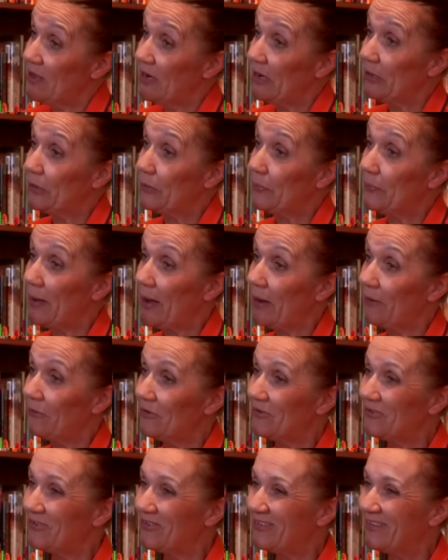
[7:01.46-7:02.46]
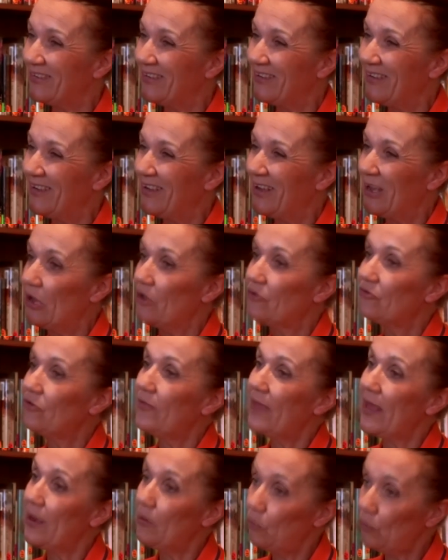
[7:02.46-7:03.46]
feel a little embarrassed so
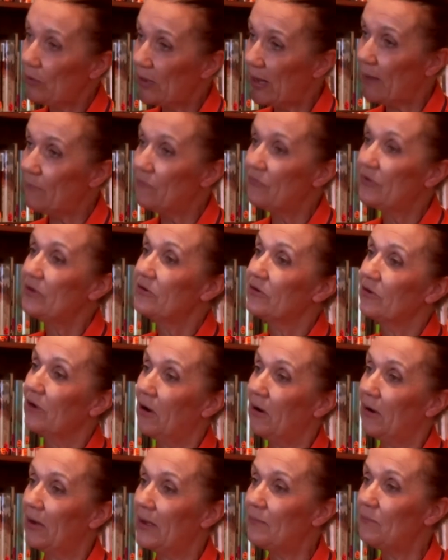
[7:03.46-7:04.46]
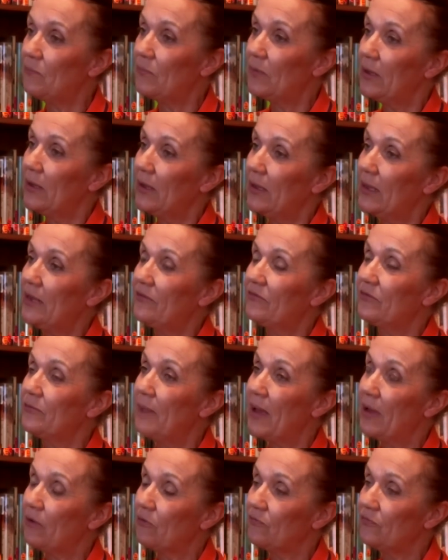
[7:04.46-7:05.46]
that all comes in time. It's a
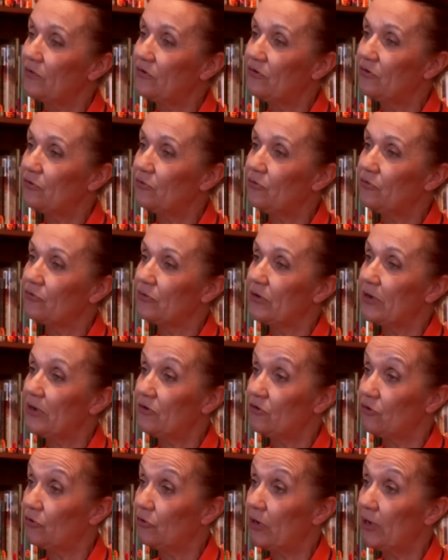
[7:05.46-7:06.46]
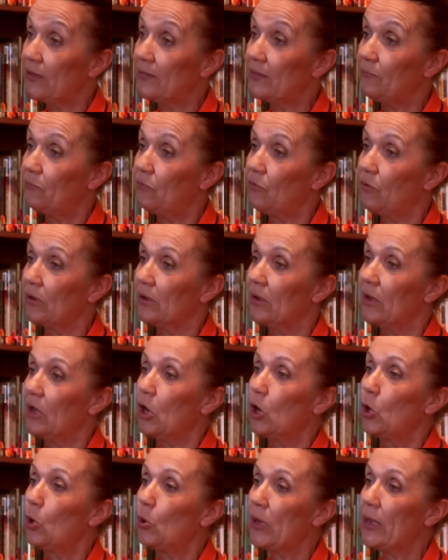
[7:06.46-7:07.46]
matter of the children enjoying the book,
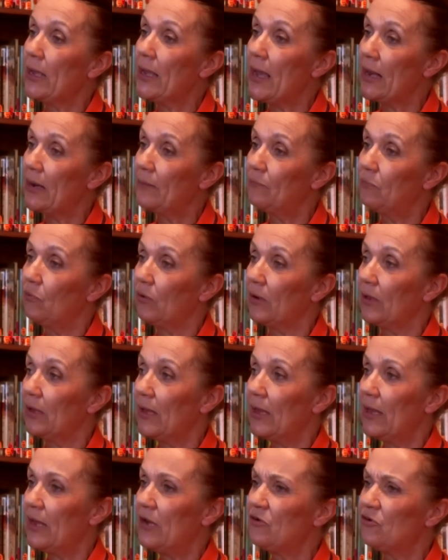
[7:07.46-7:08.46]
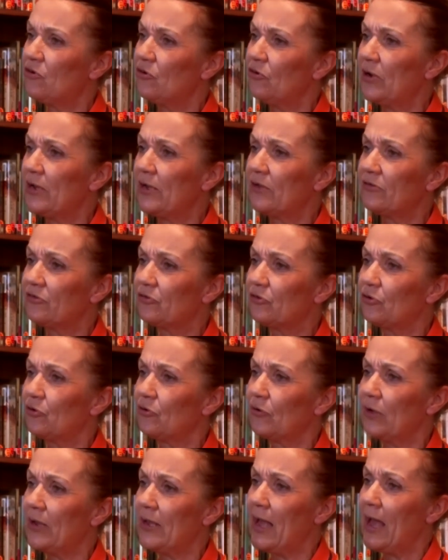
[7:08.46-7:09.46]
looking at a book, enjoying a
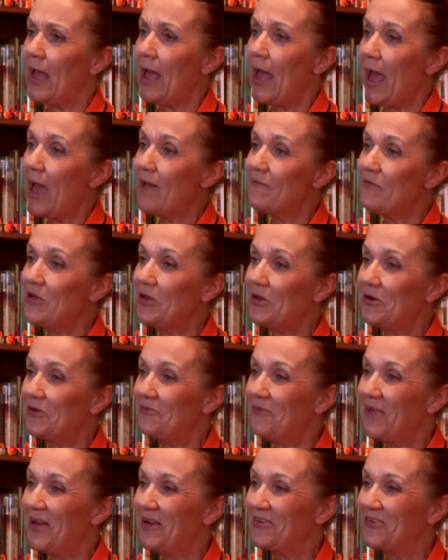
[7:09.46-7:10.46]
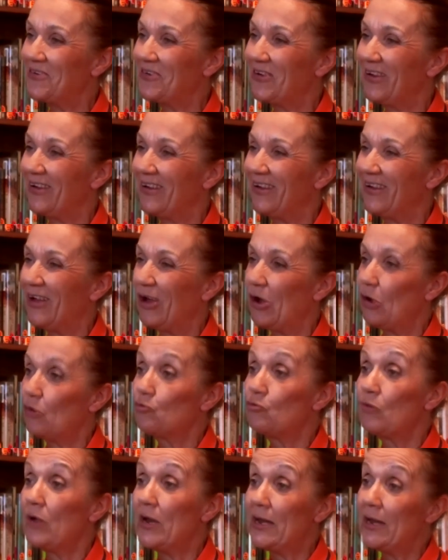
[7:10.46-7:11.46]
story, having an adventure,
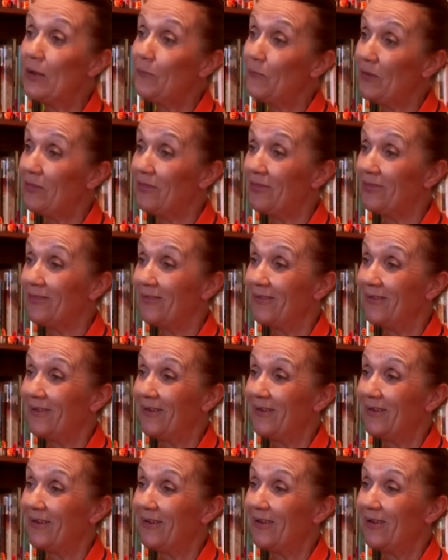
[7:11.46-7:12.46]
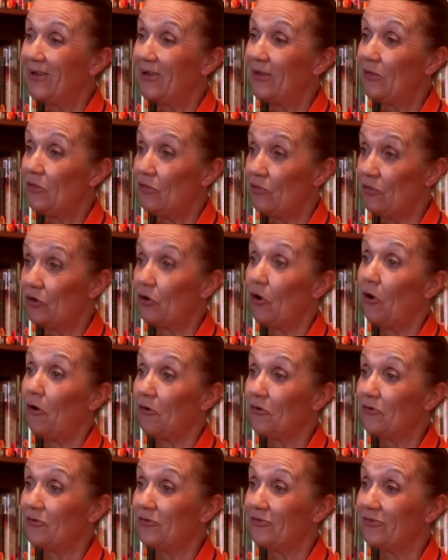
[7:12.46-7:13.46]
reading with the
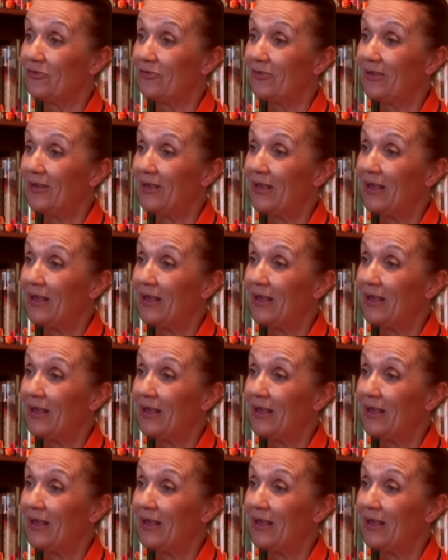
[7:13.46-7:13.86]
dogs.